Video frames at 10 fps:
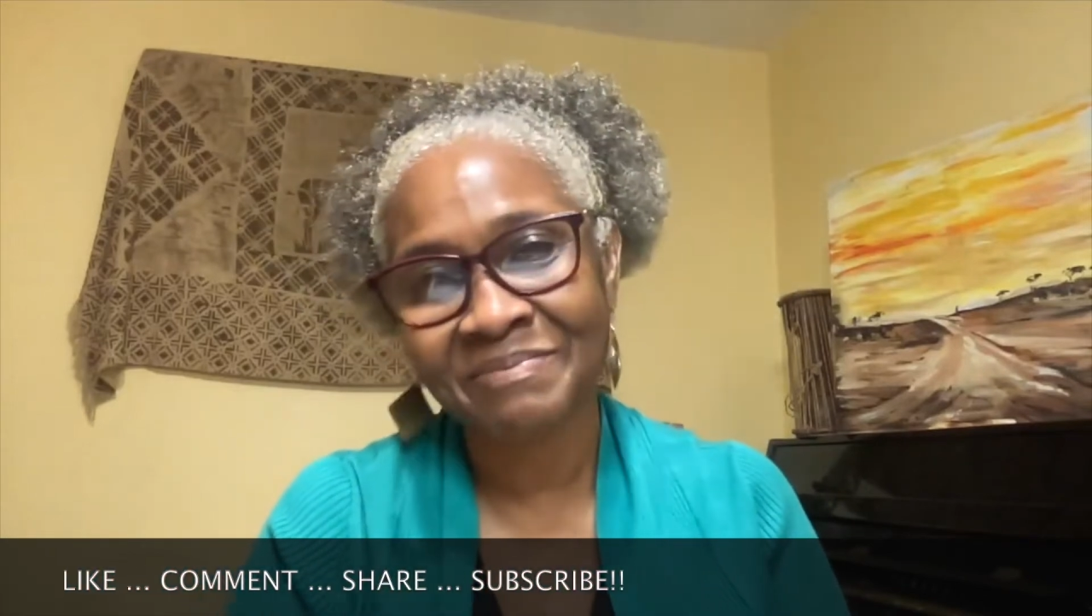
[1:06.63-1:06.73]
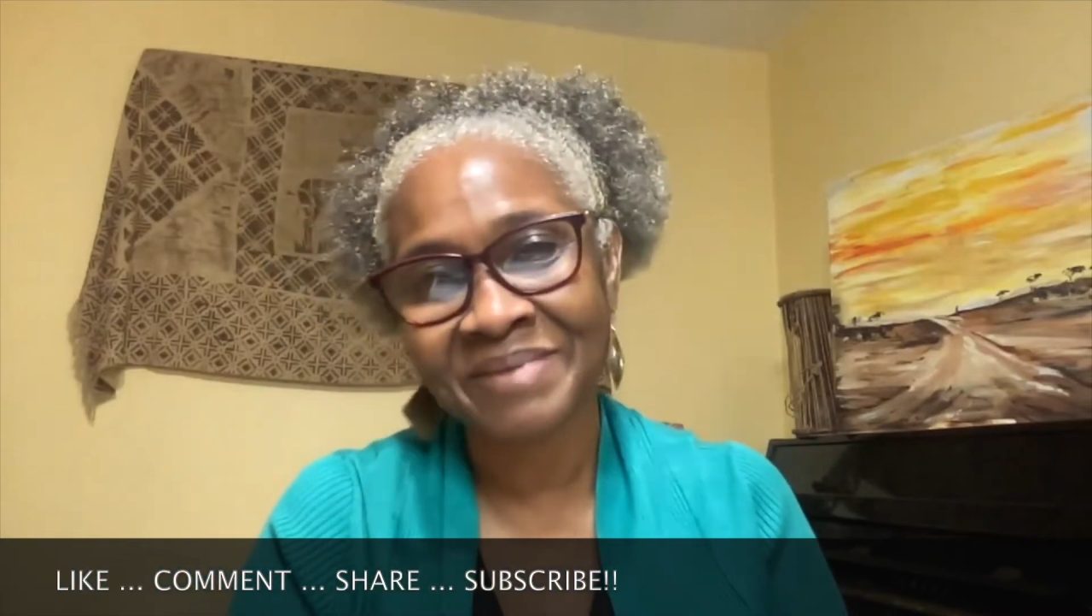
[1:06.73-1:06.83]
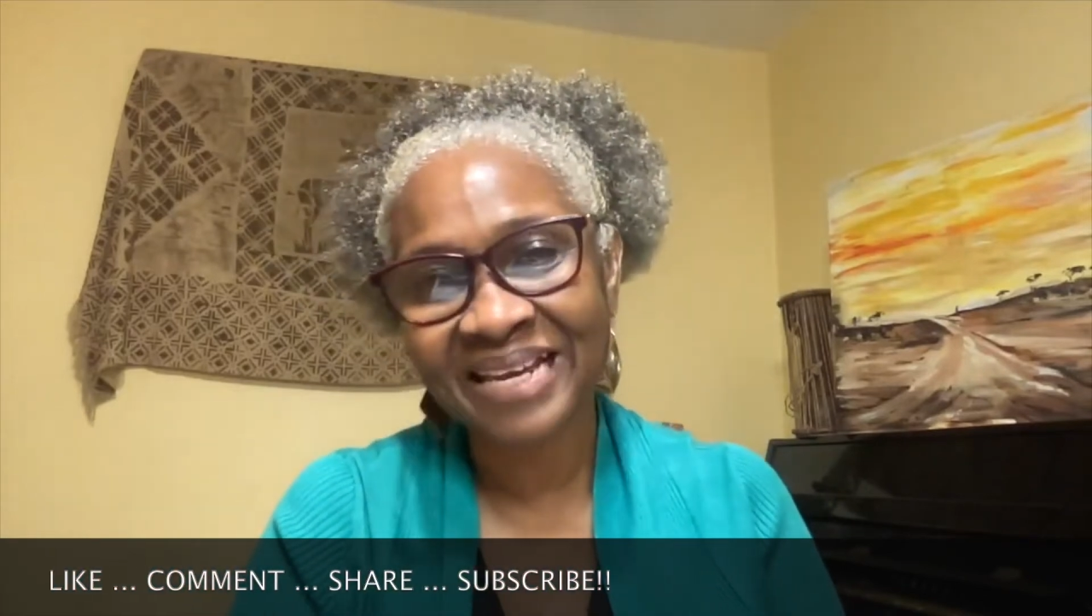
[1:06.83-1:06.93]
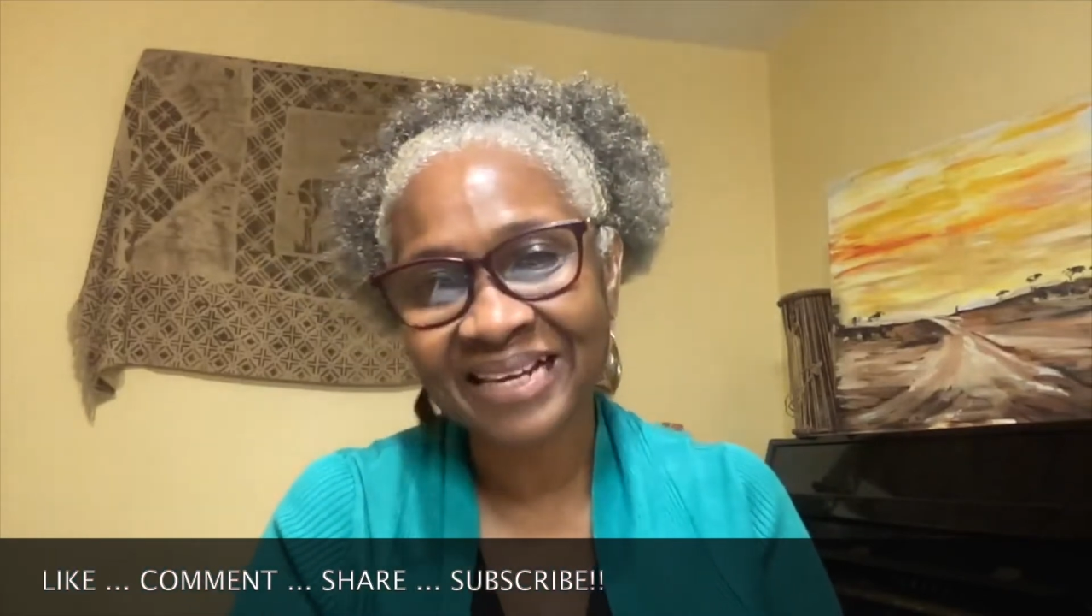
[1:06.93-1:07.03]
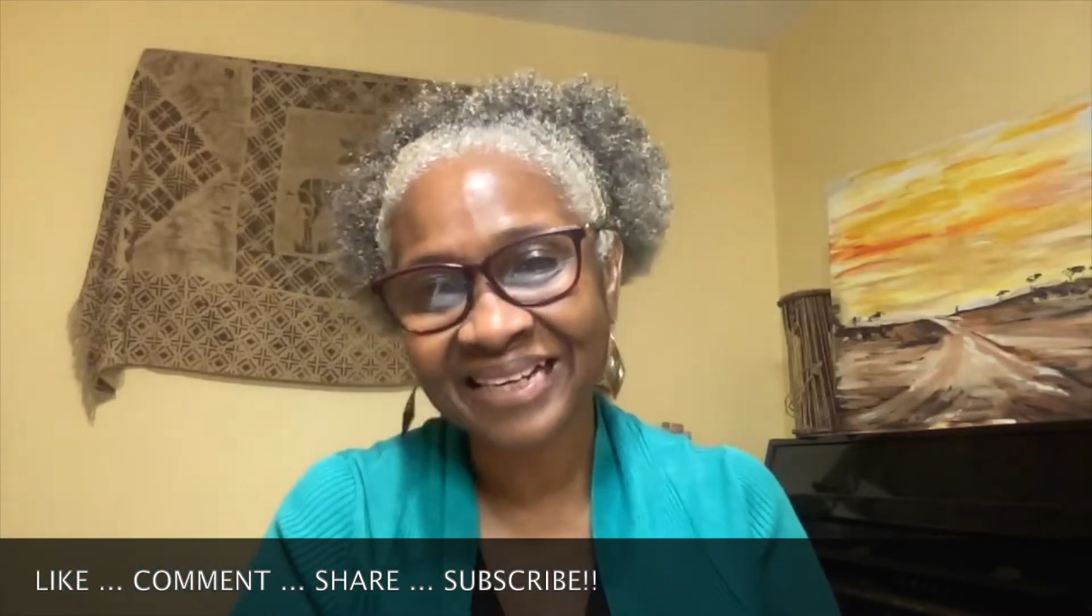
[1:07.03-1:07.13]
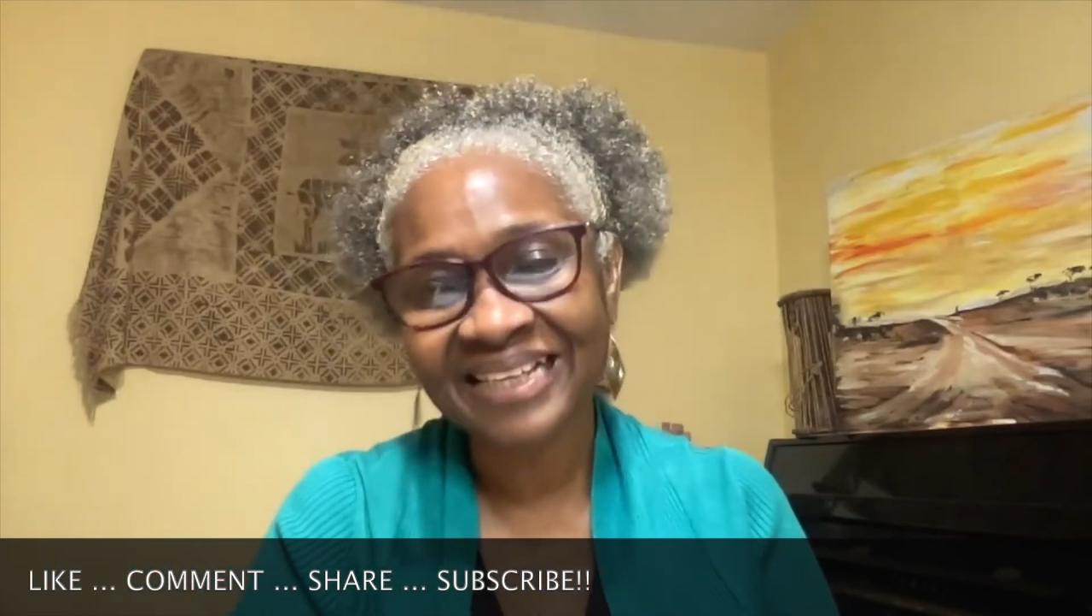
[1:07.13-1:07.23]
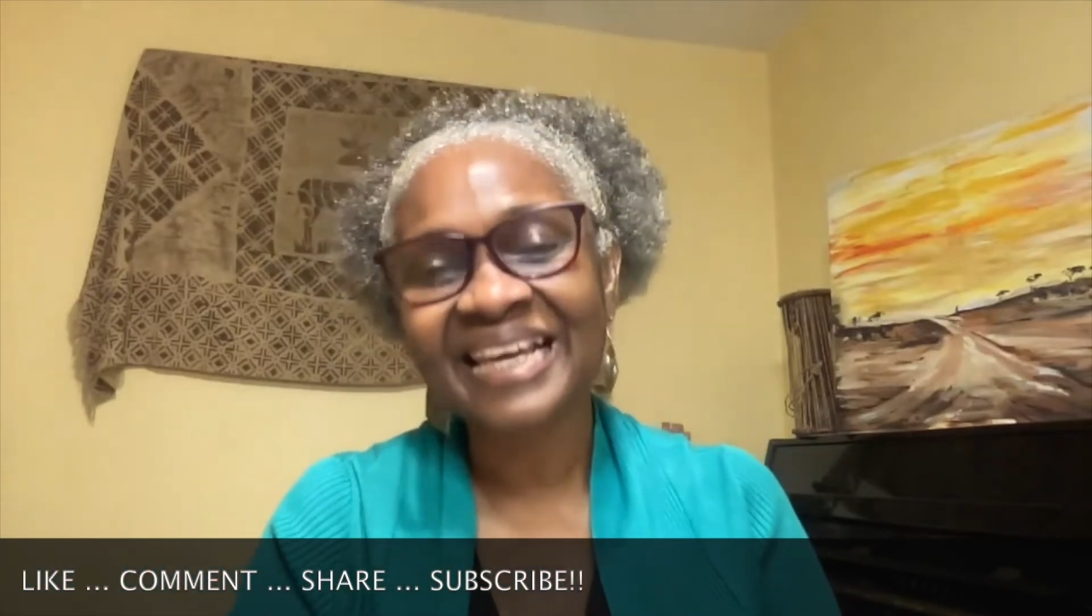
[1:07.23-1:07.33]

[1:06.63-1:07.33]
bell